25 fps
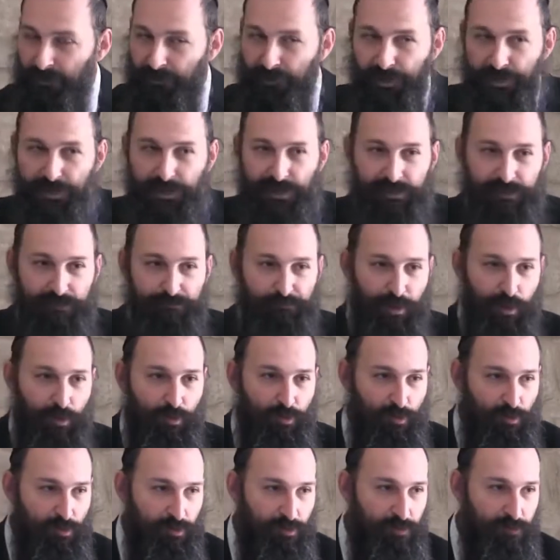This is
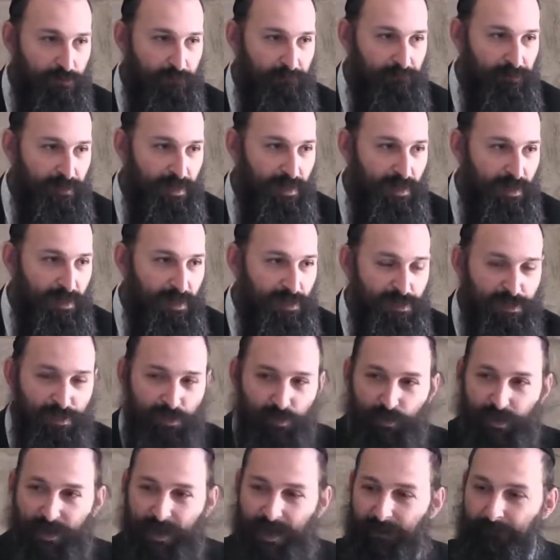Baruch.
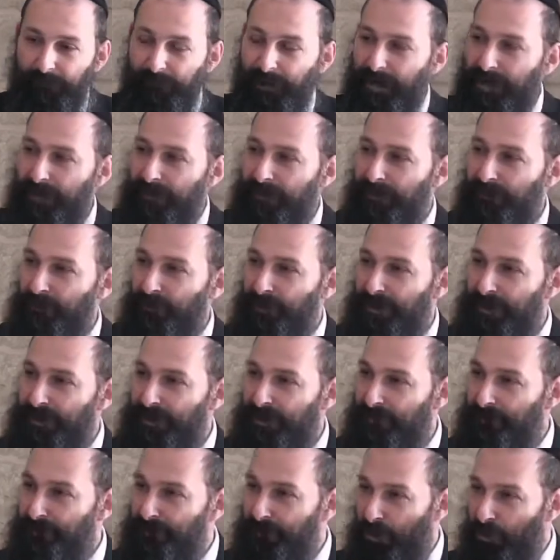So when I
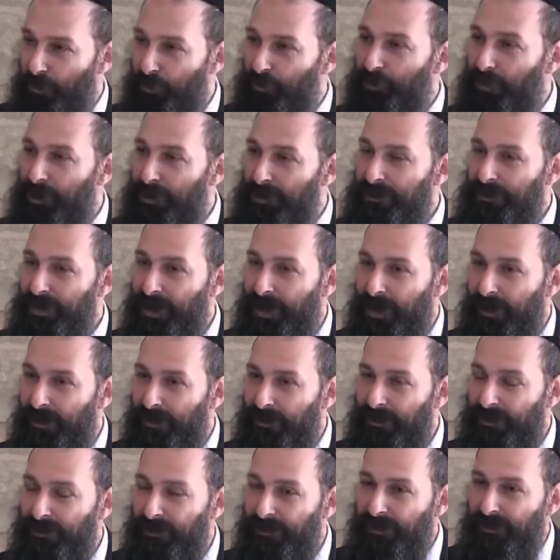say Baruch
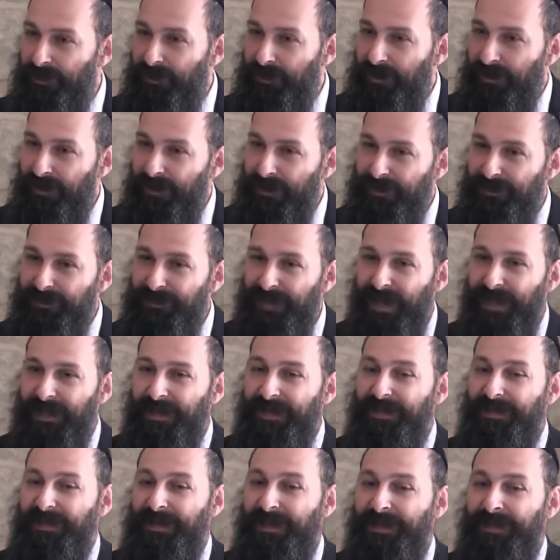Ata, is I
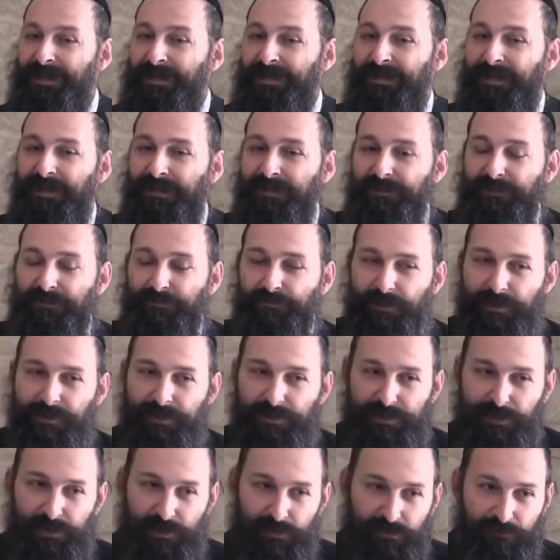connect
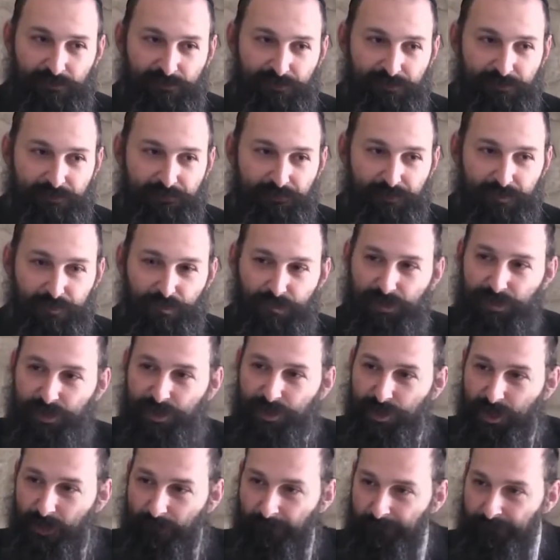myself with
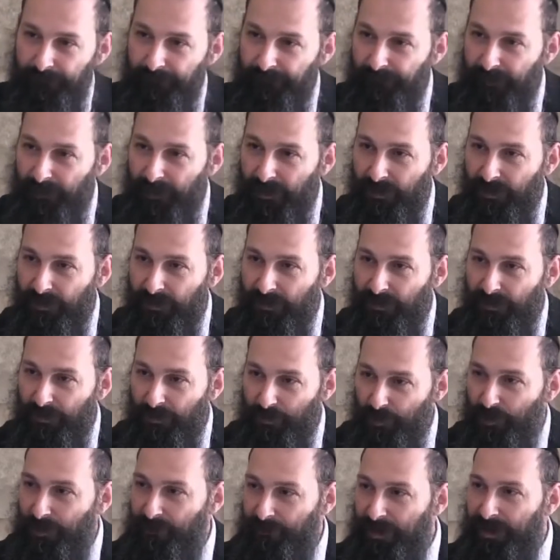Hashem.
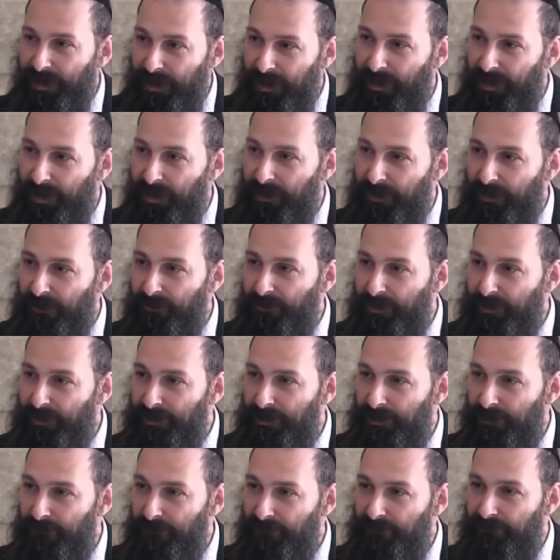Who am I connecting
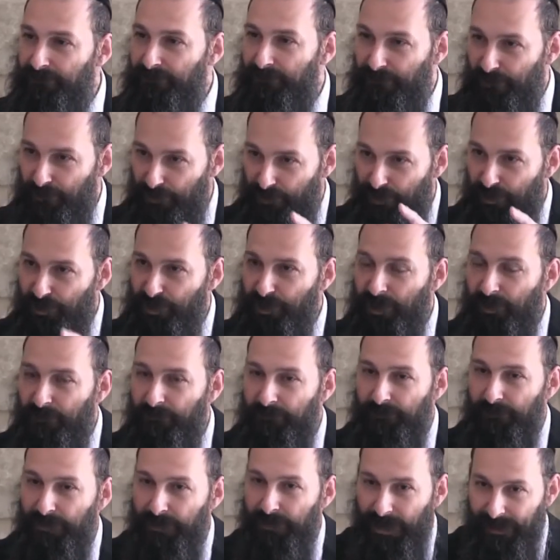myself? To
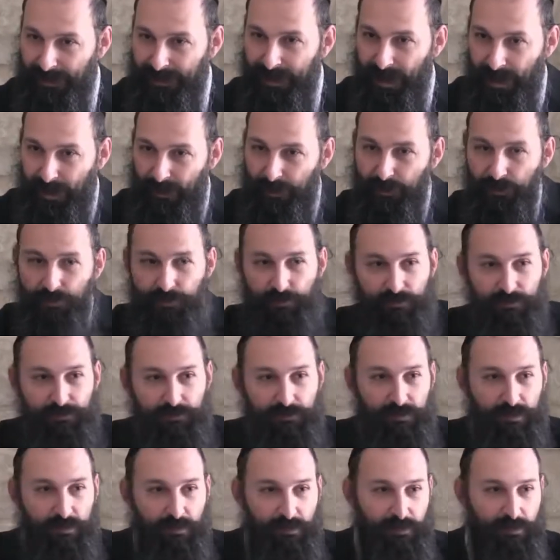Hashem. Ata,
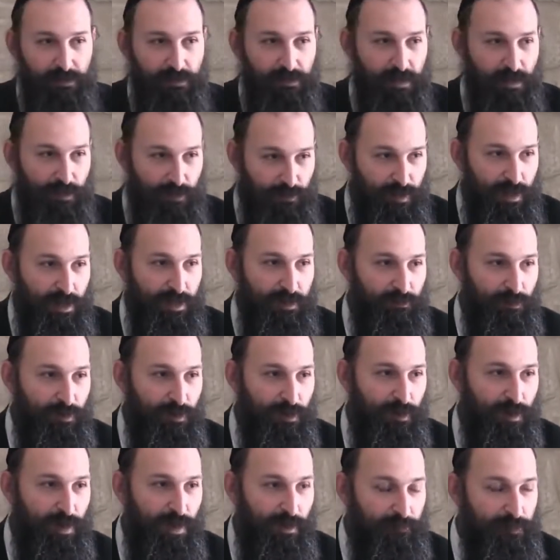you. Elokeinu
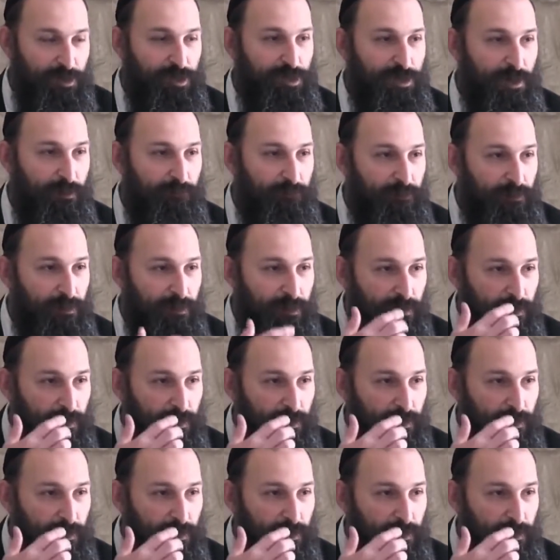melech haolam, Hashem.